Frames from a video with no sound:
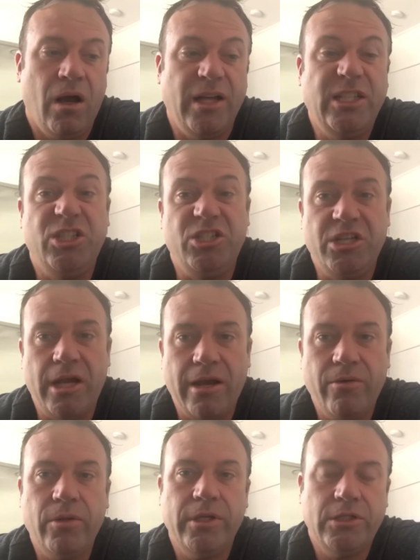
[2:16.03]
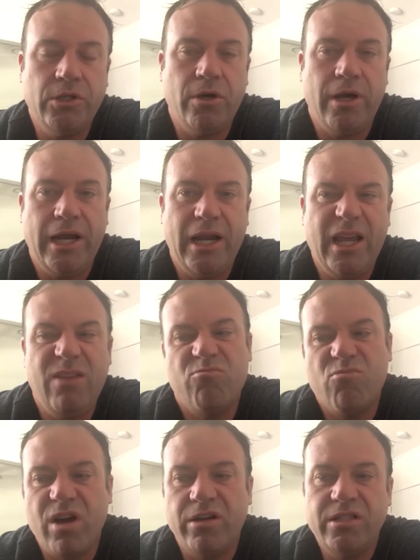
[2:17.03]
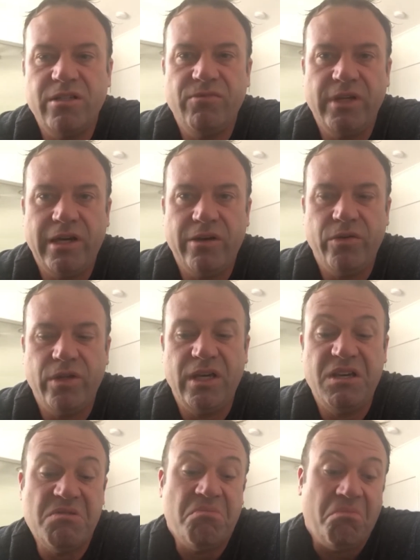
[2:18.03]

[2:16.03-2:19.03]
I generally try and eat relatively healthy.